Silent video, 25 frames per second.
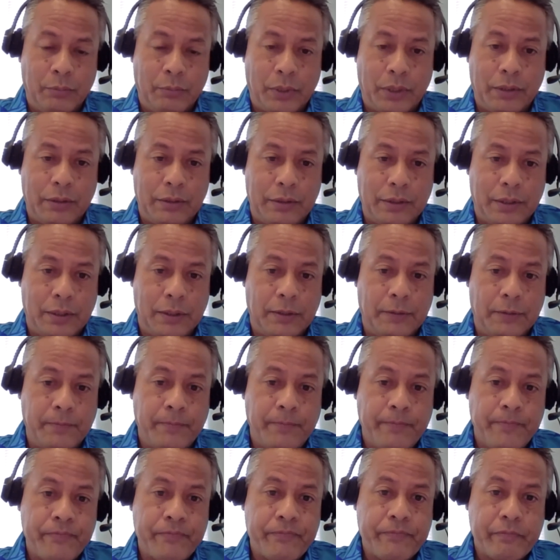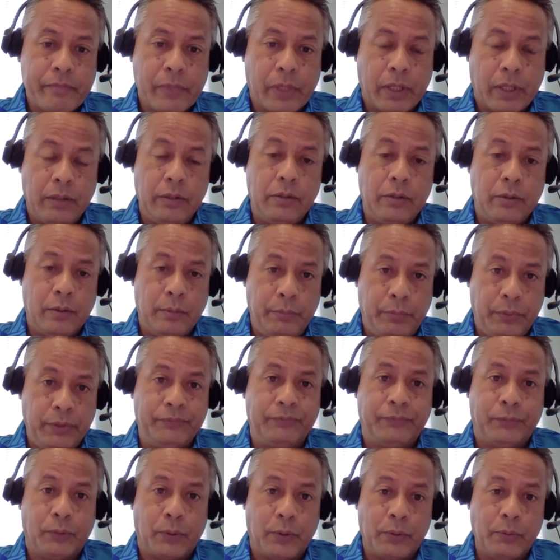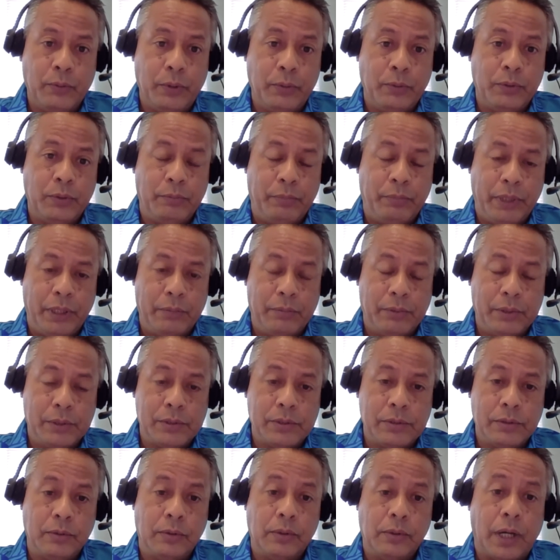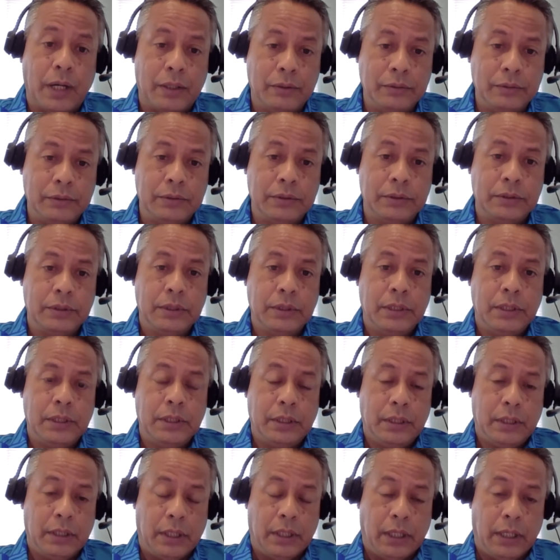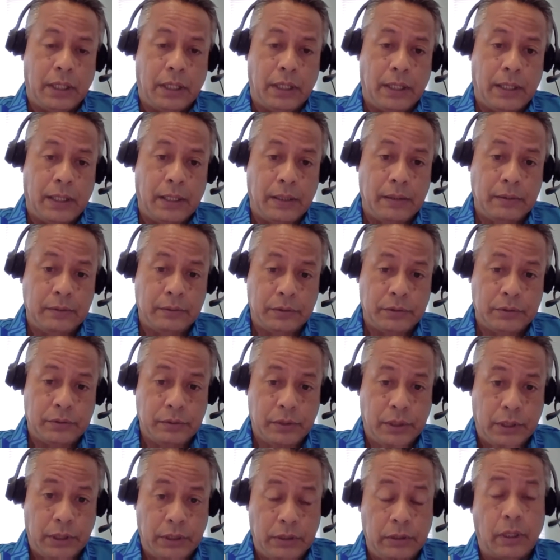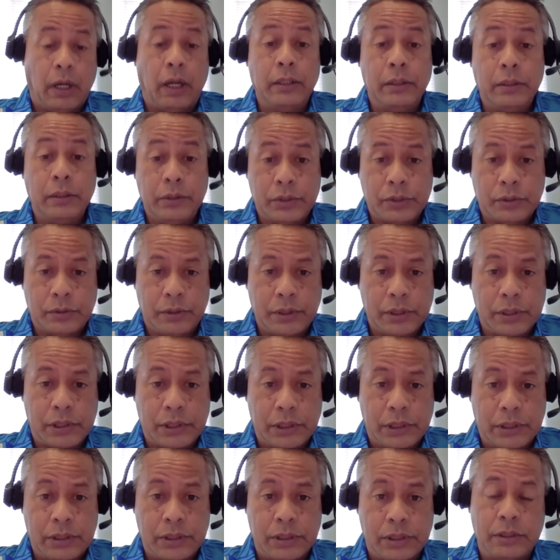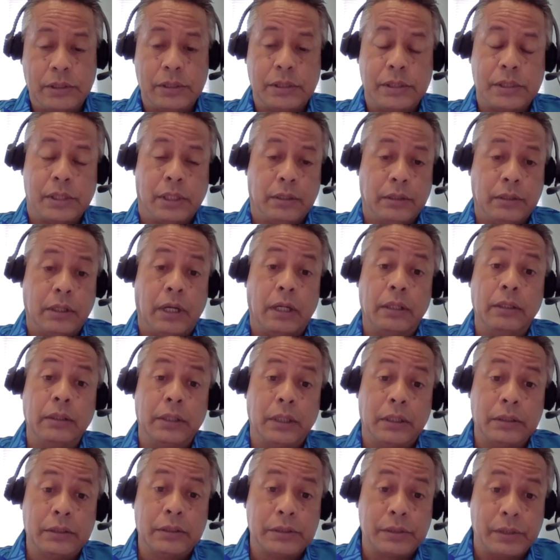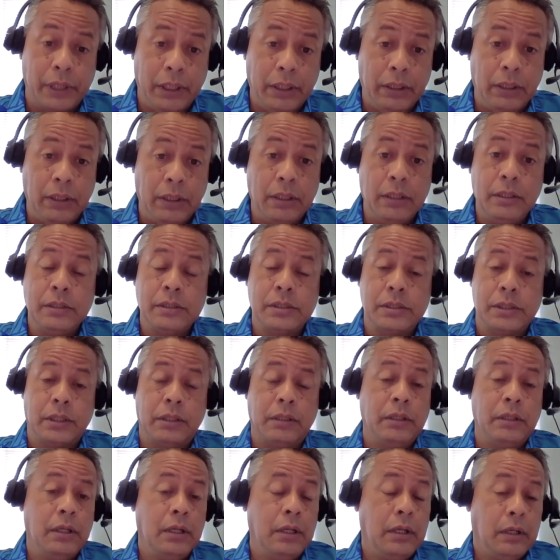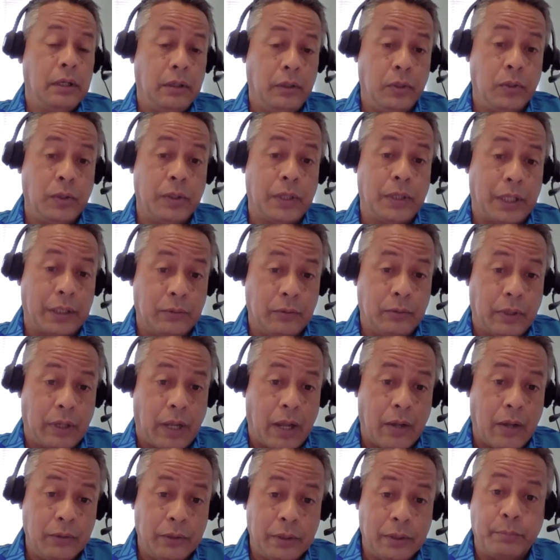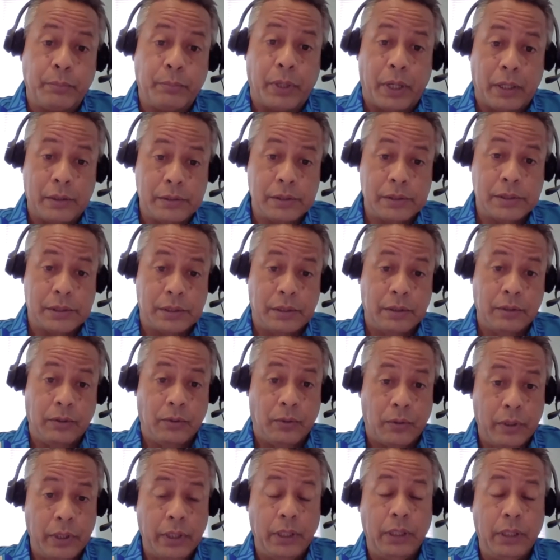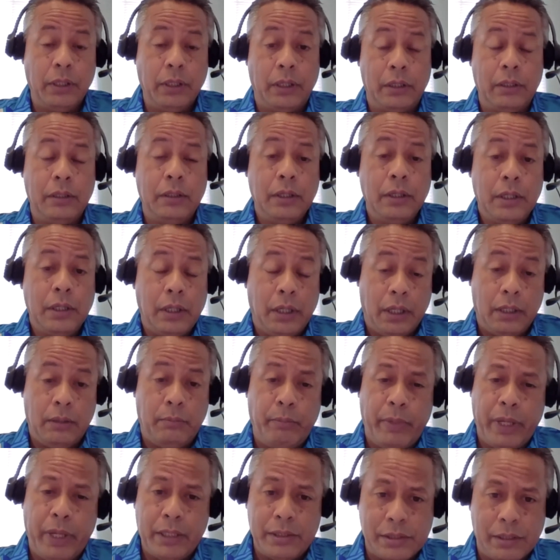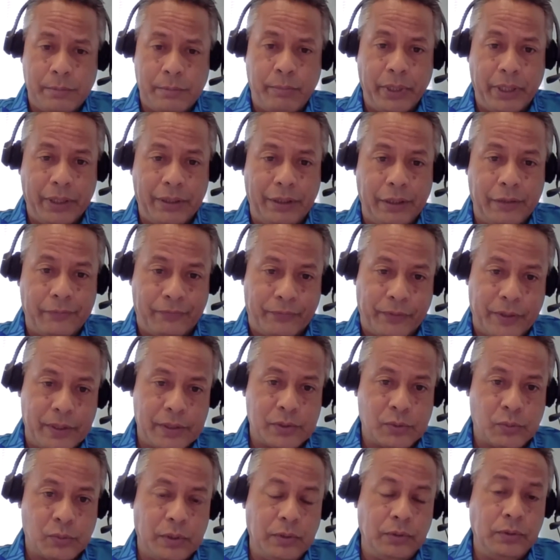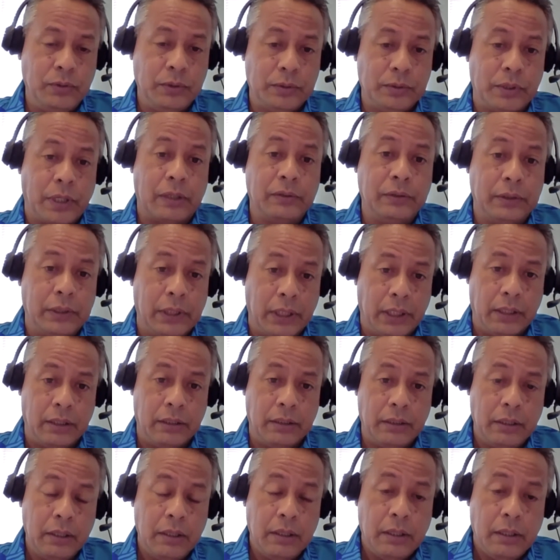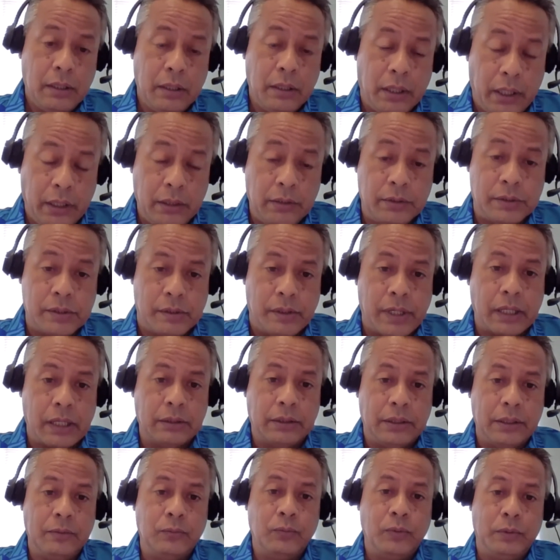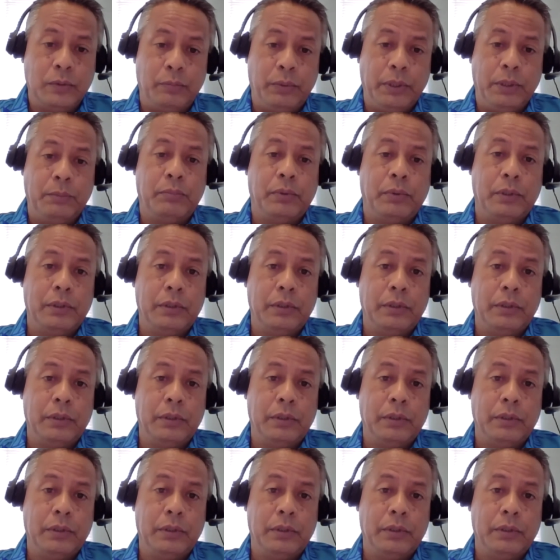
But uh, you know, before we would be able to go out uh, to the other jurisdictions and conduct trainings and look at how their projects are going, and it makes a big difference when you're out there interacting with people